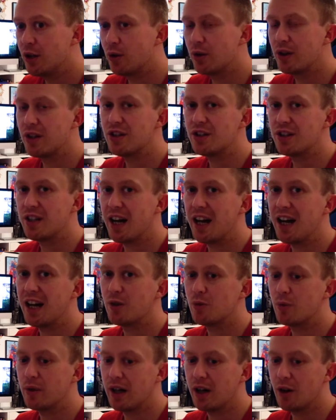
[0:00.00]
only
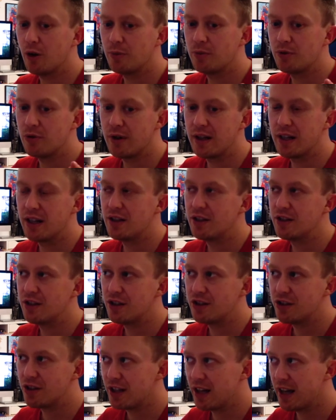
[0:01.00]
started when I upgraded
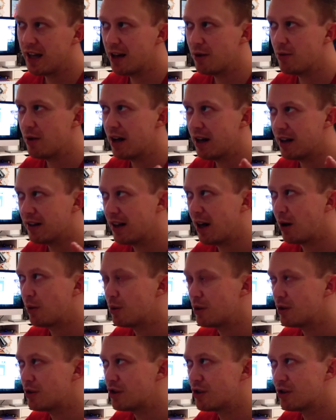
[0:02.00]
to Sierra, and that
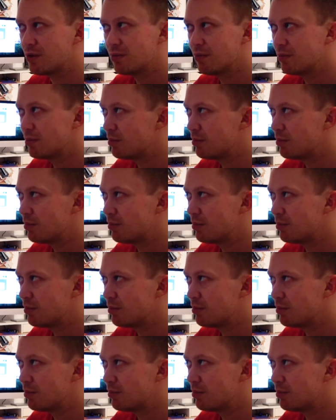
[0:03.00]
was